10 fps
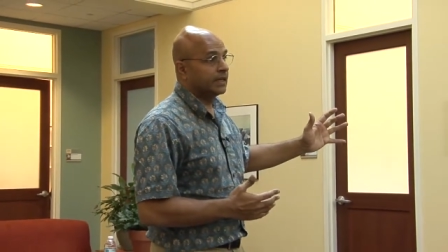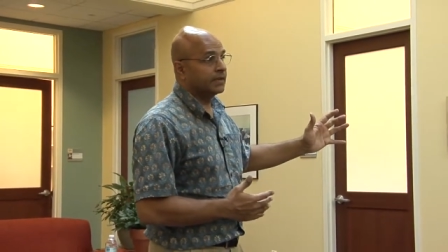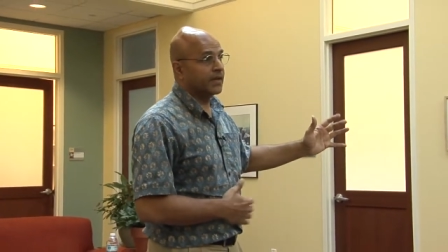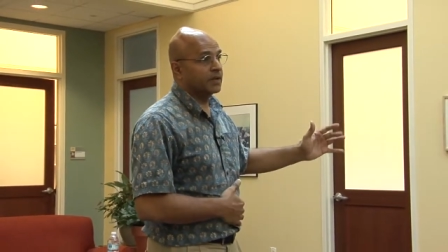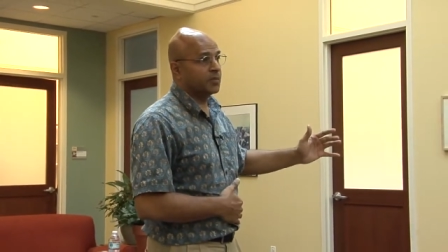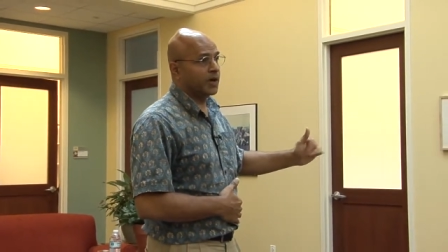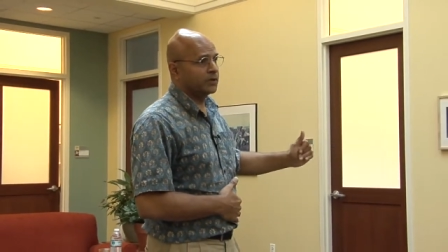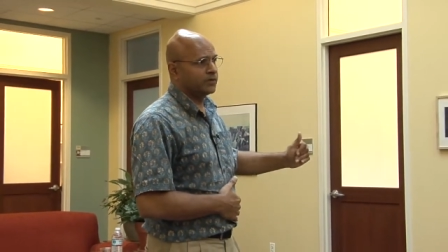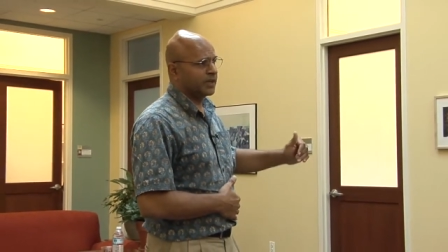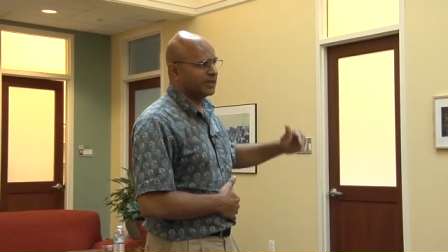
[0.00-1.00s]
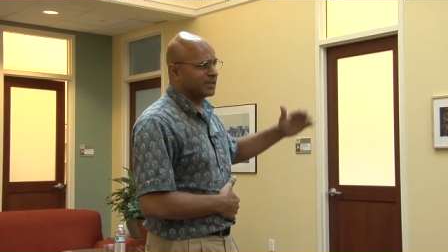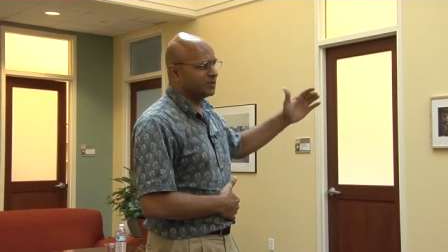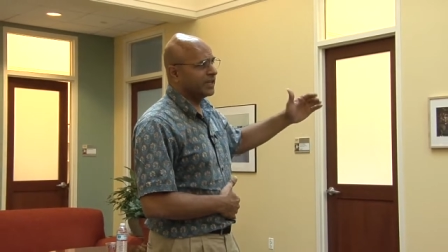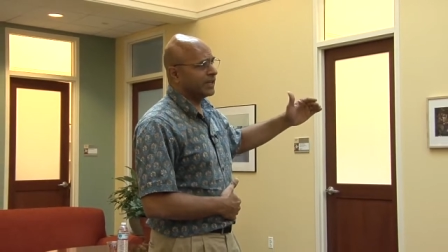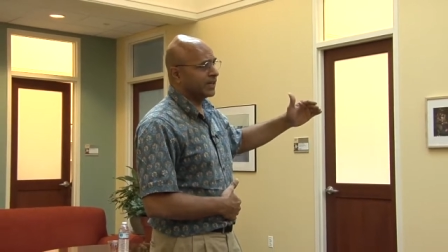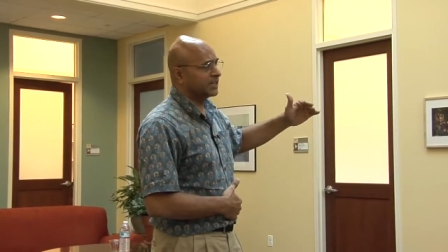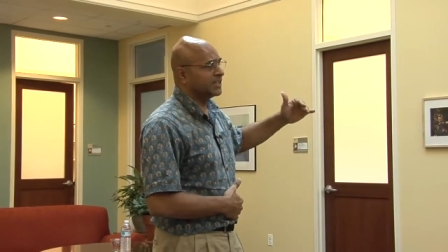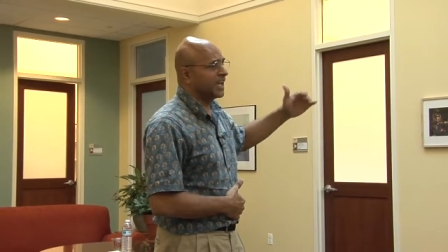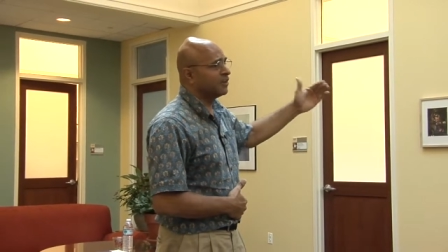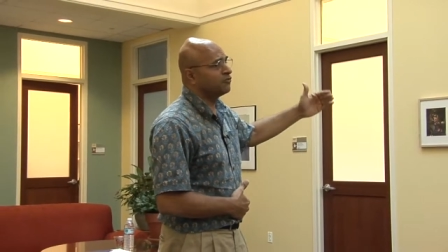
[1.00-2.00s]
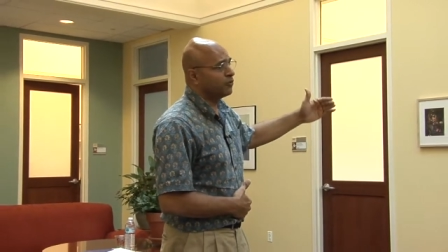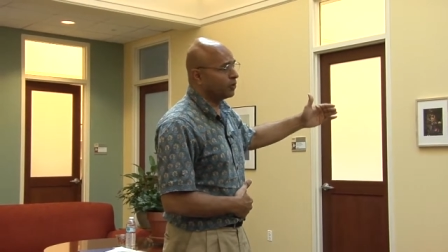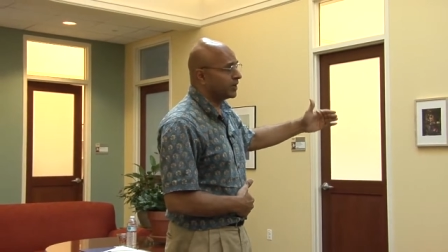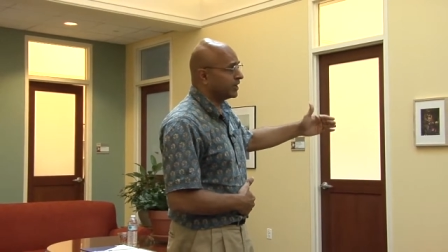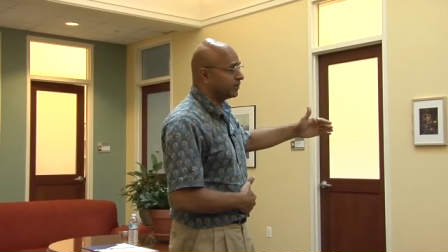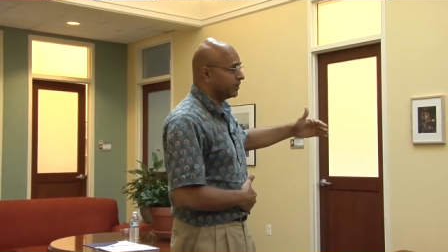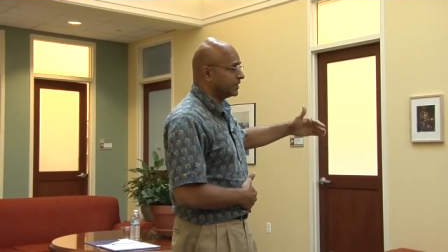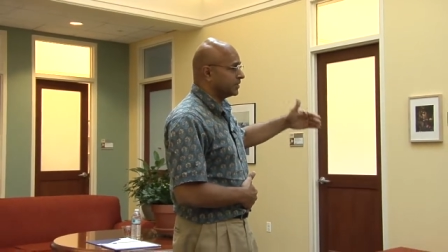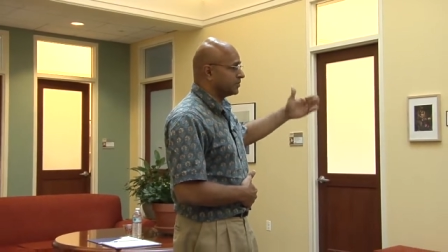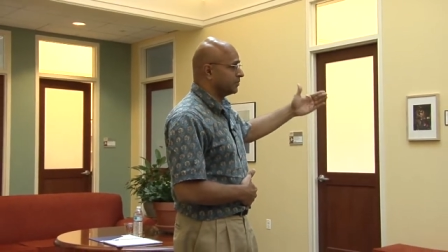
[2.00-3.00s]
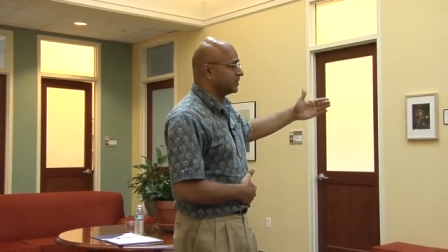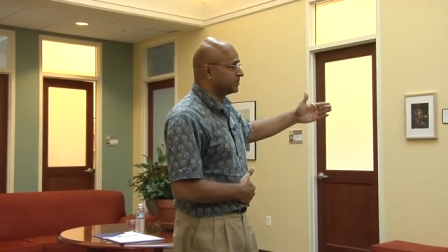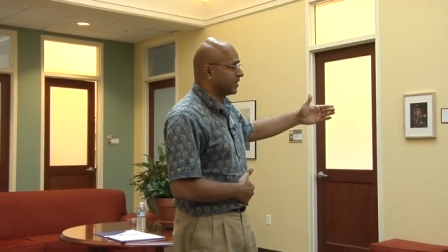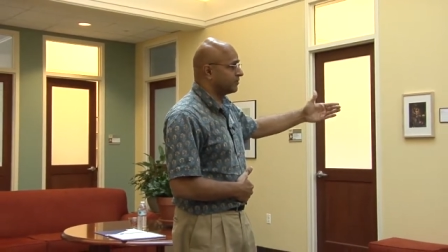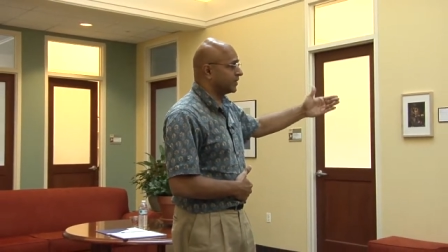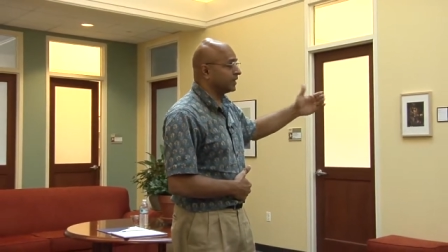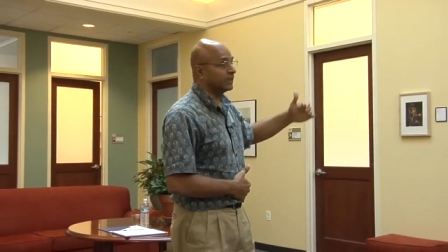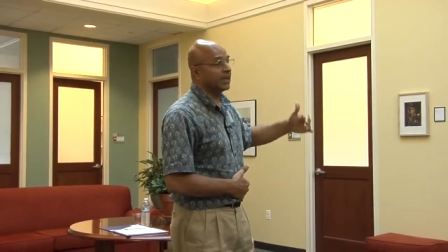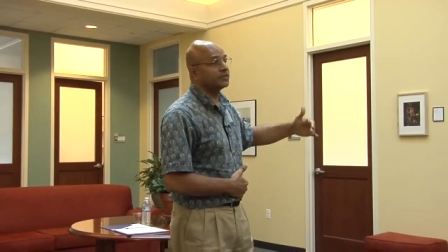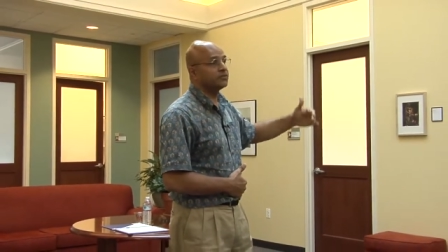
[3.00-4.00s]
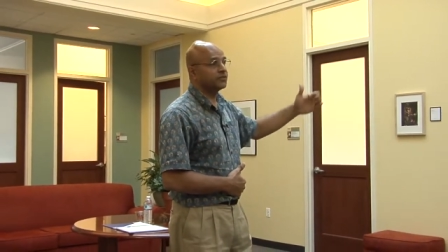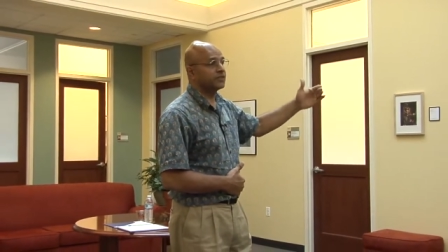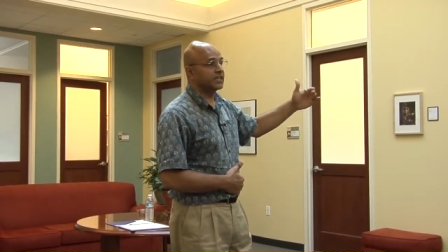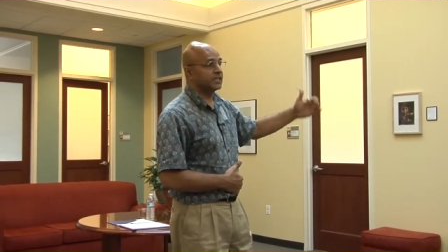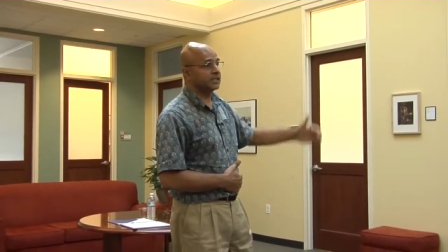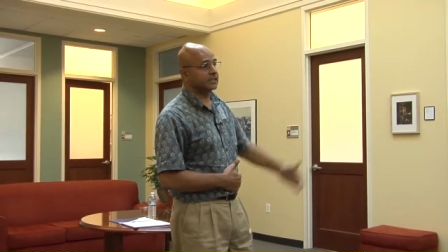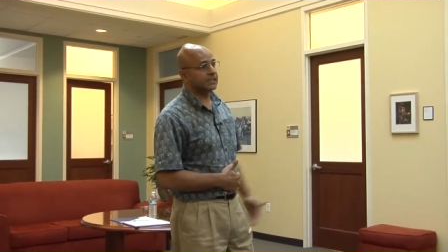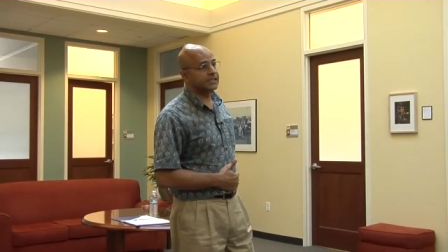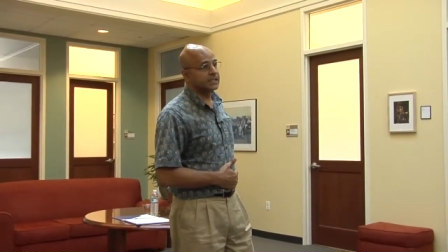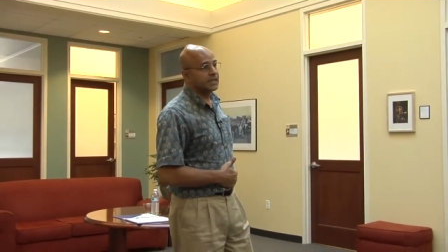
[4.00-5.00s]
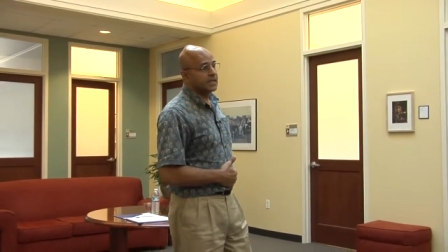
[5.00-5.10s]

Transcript: in that part of India. There's been like a tenfold increase in tourist traffic in the last 15 years.